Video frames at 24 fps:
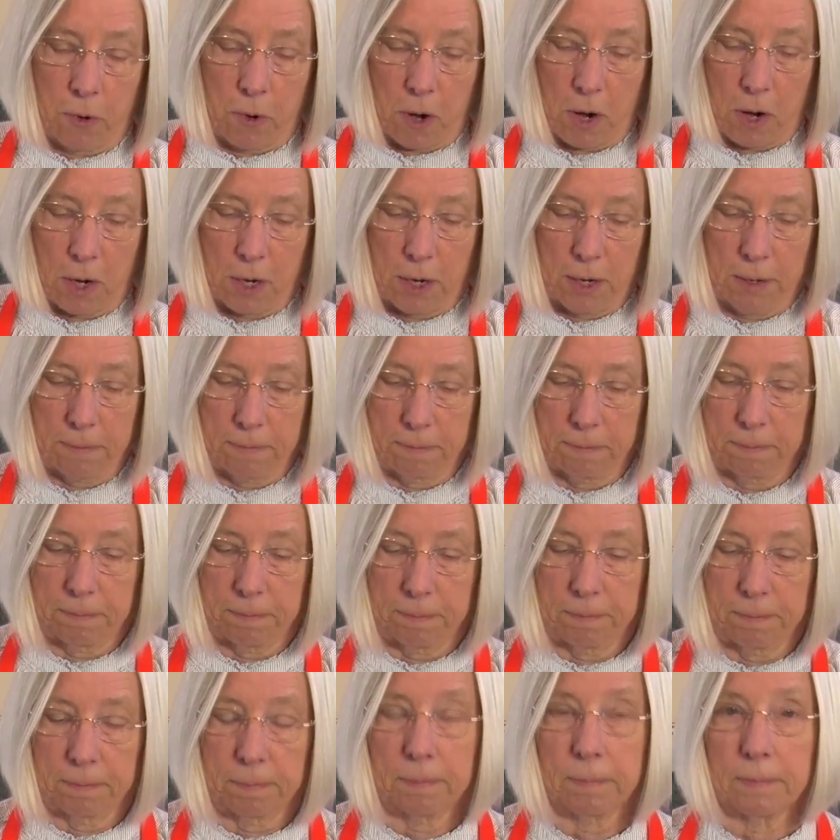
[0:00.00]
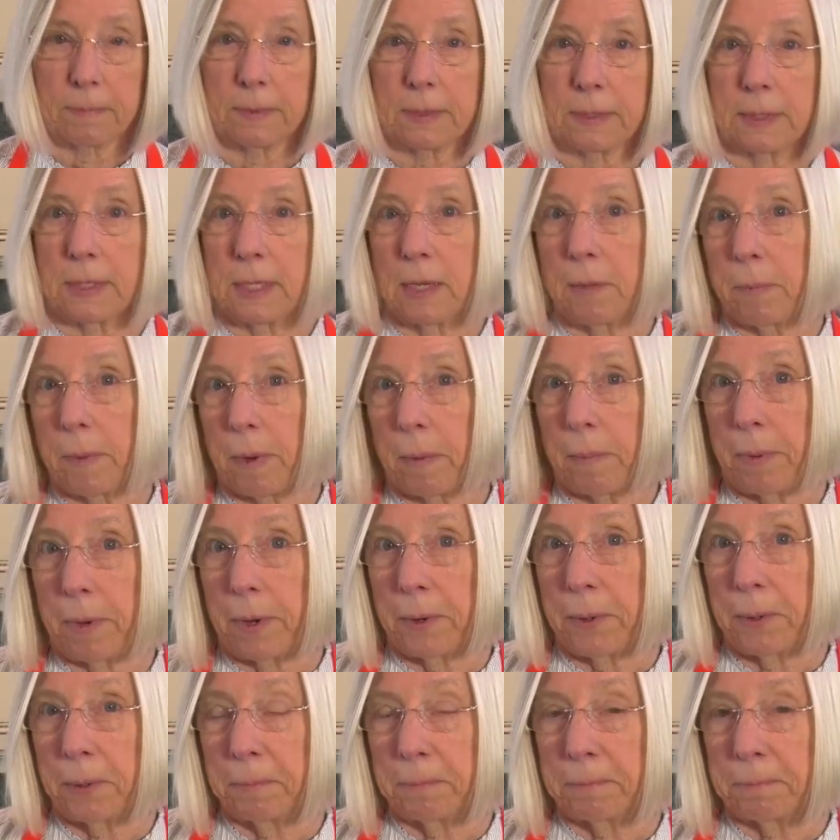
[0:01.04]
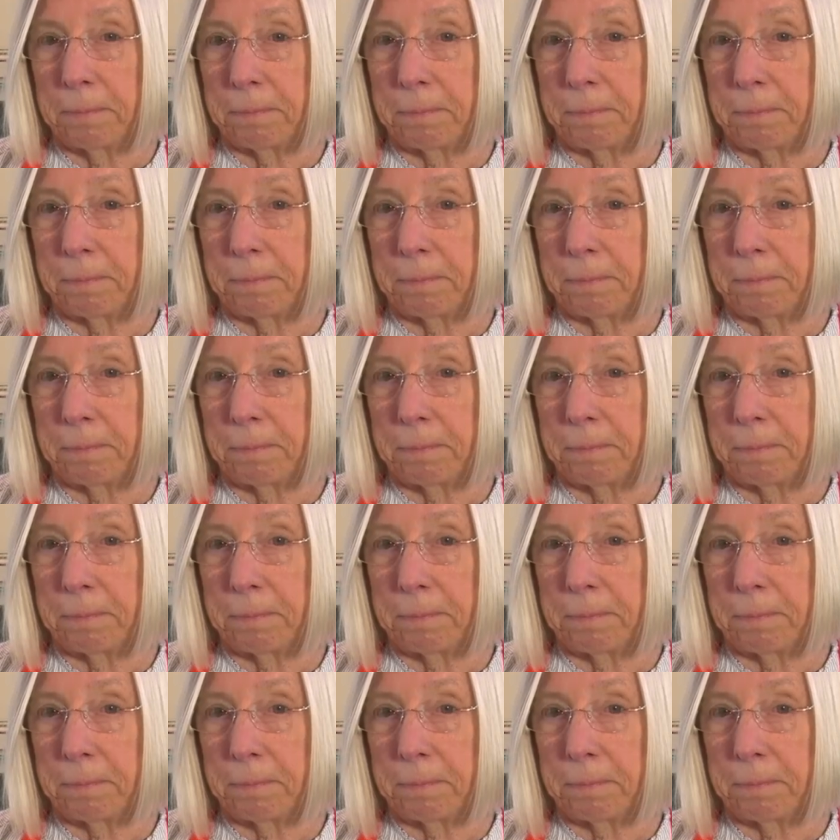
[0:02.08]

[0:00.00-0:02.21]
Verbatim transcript: crock. See my butter?